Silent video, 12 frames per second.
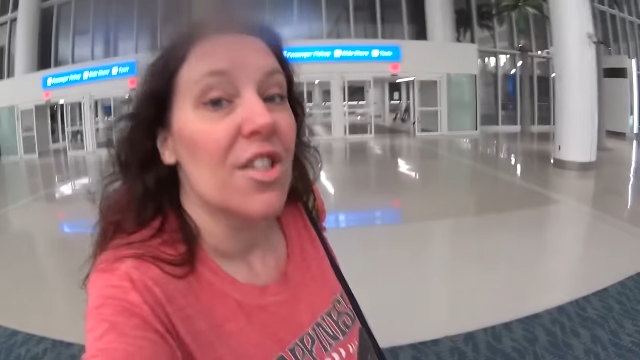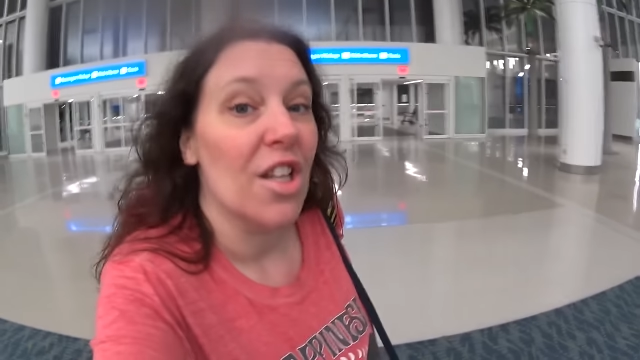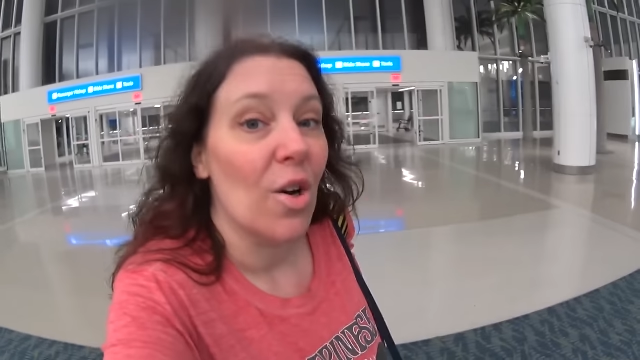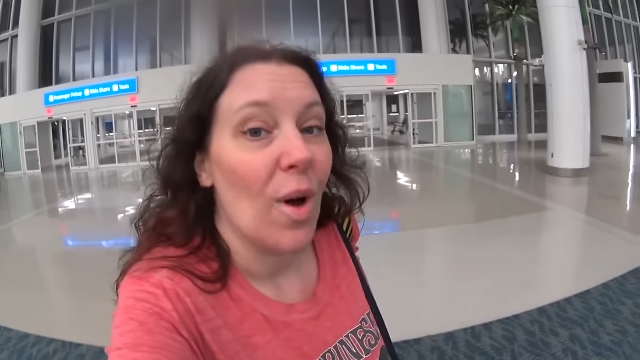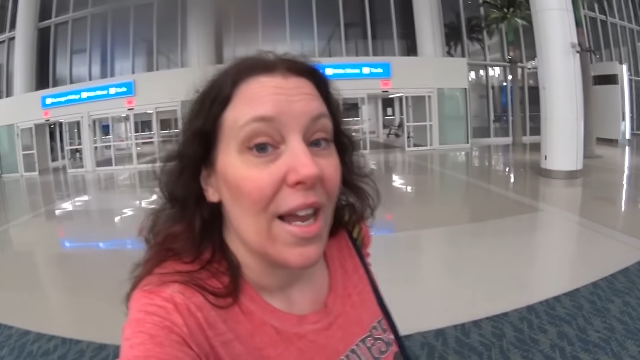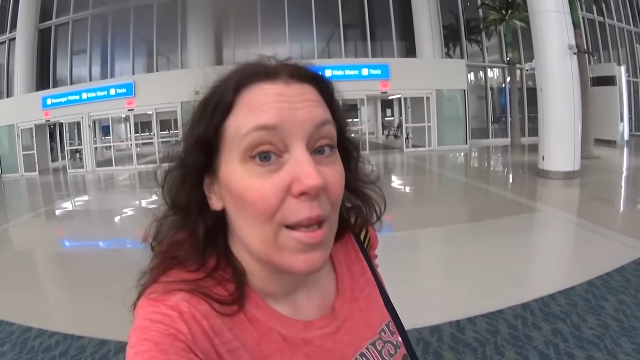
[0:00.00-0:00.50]

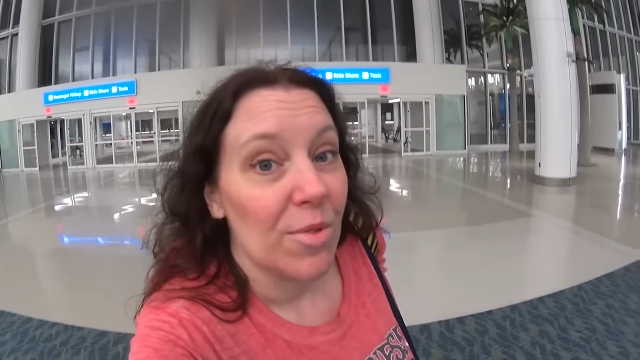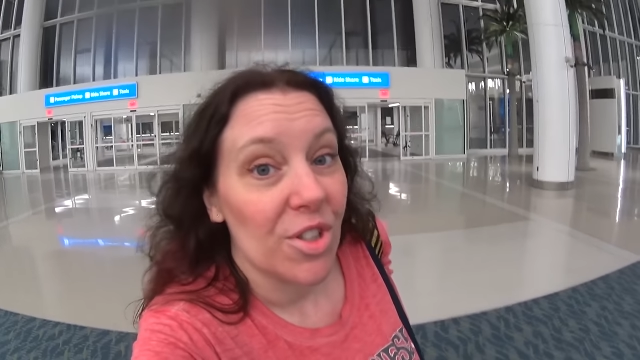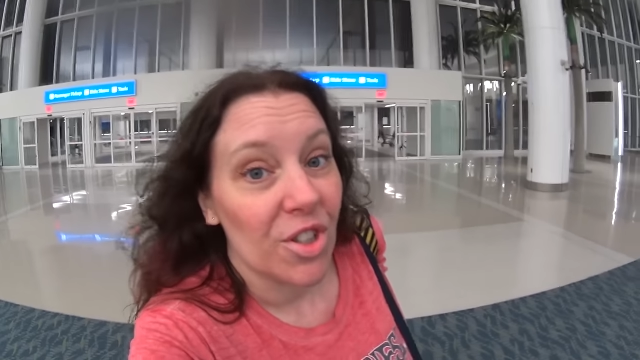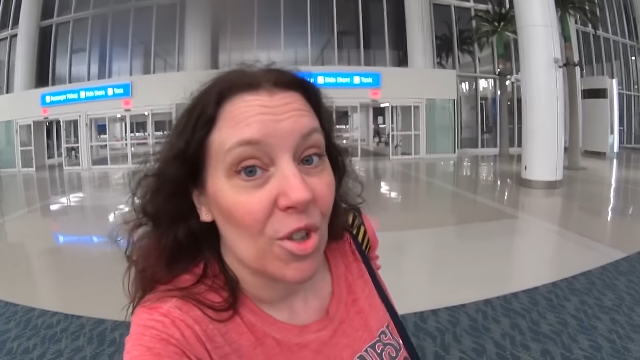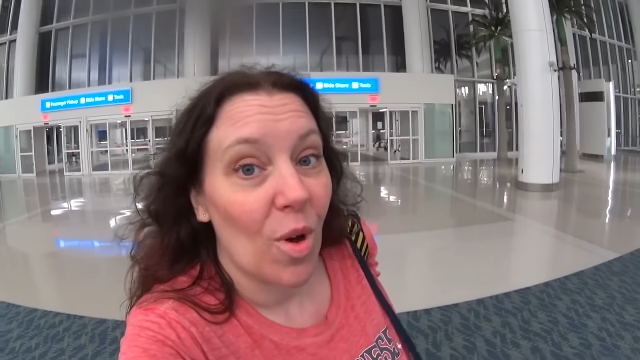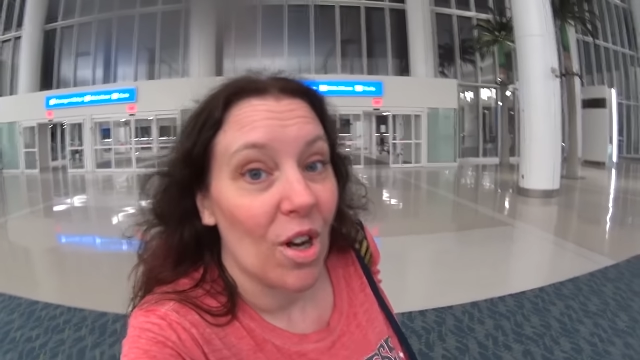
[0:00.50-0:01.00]
So I am
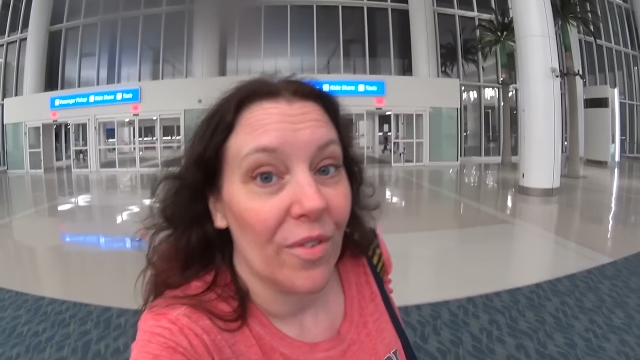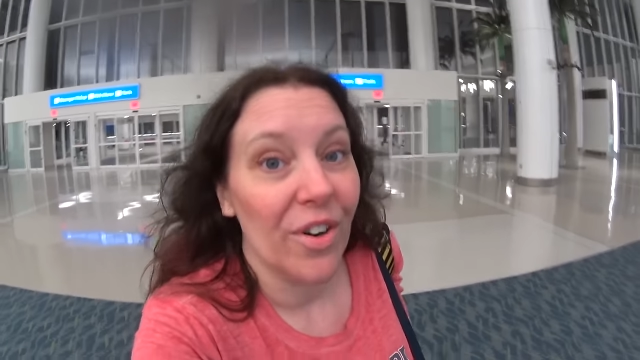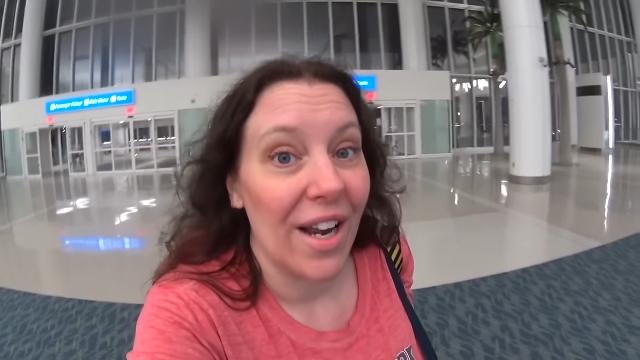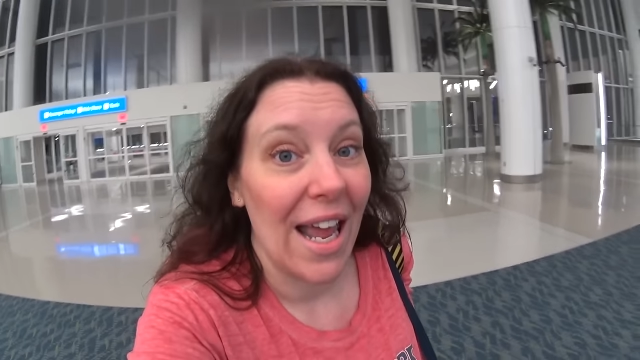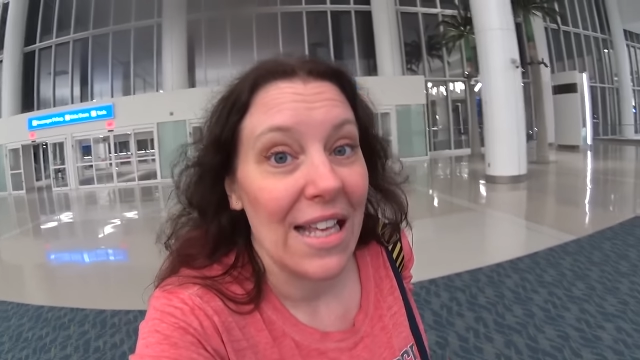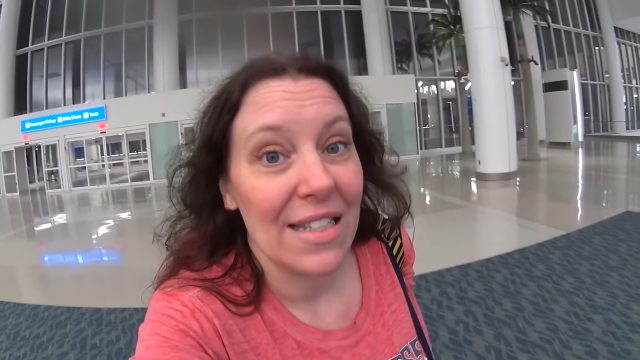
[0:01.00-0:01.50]
just gonna walk over
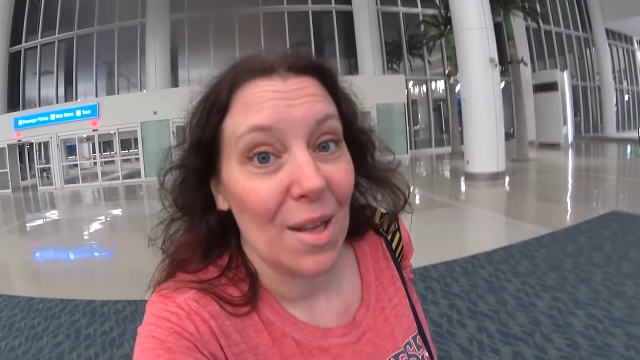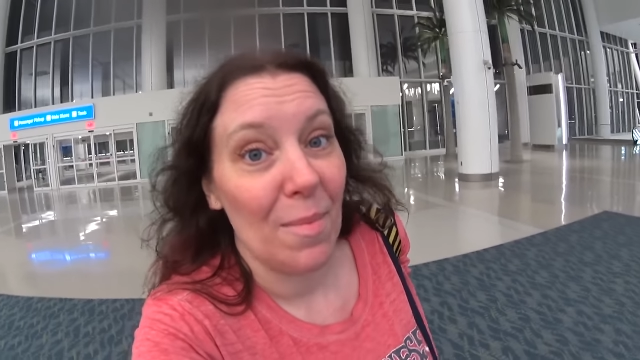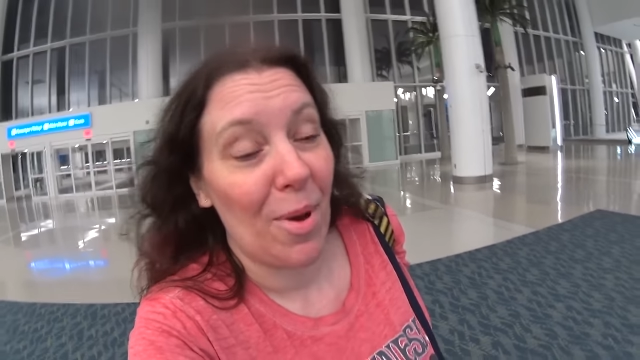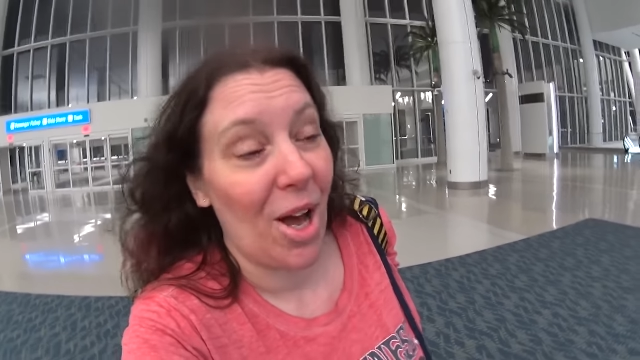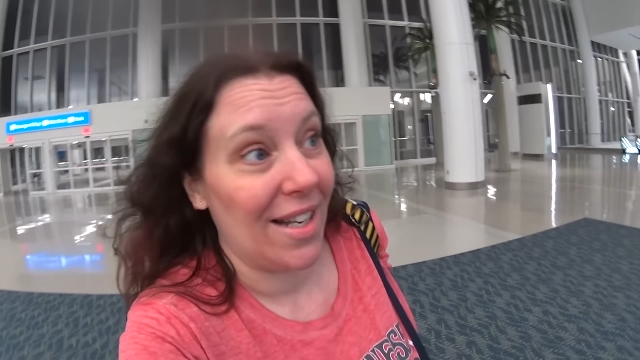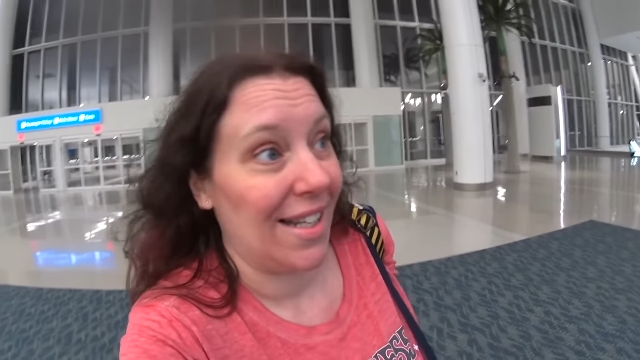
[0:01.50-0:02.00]
and ask
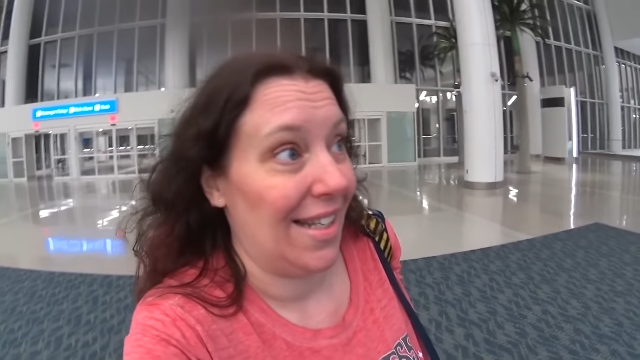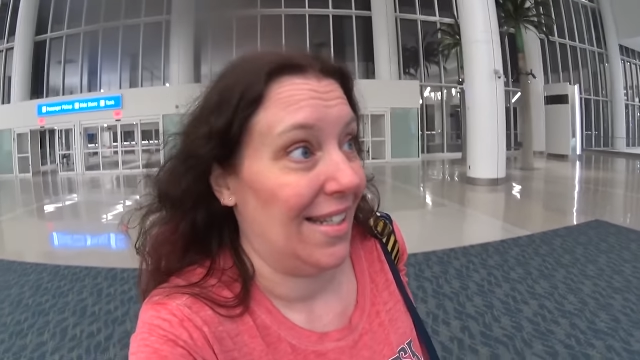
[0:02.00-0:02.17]
somebody.